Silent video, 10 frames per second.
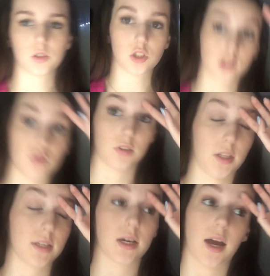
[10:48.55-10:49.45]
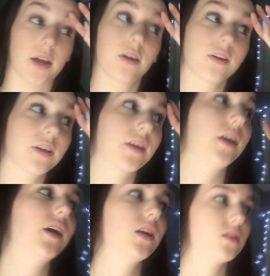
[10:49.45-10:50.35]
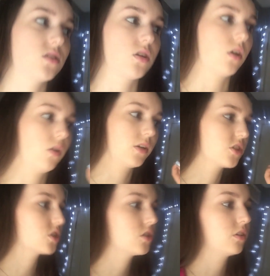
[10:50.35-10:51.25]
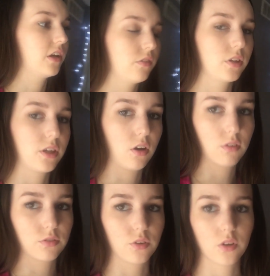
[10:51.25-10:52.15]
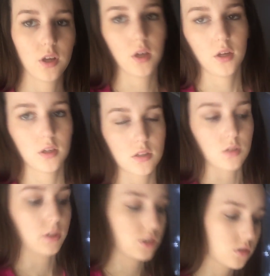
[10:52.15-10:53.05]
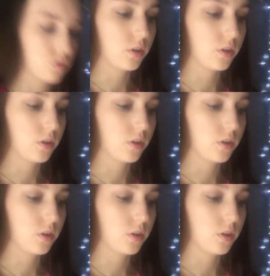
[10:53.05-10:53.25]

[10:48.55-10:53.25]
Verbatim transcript: was just really tired, so it just turned out really awful. So I just